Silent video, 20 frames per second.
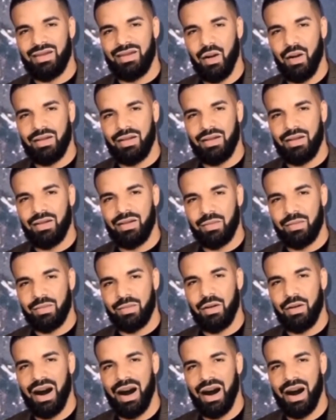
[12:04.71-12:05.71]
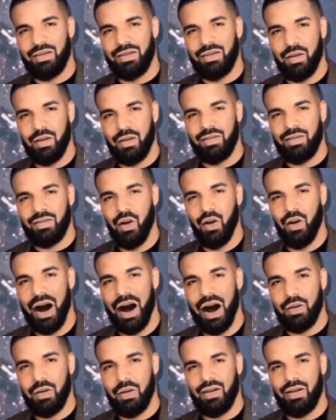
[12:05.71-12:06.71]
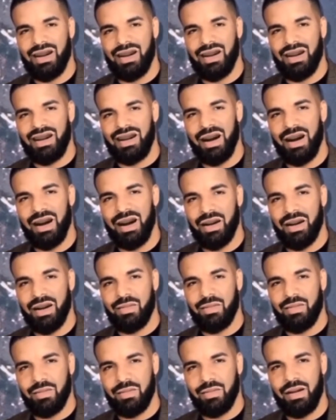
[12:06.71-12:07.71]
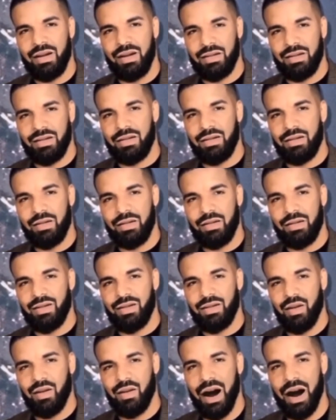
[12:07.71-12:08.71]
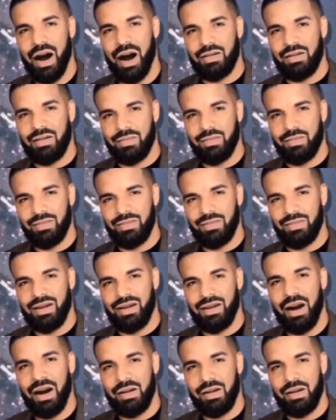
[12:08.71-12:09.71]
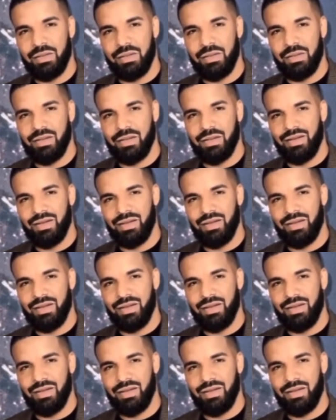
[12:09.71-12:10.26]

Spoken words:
24 hours in the life of me, Drake. Yeah, enjoy.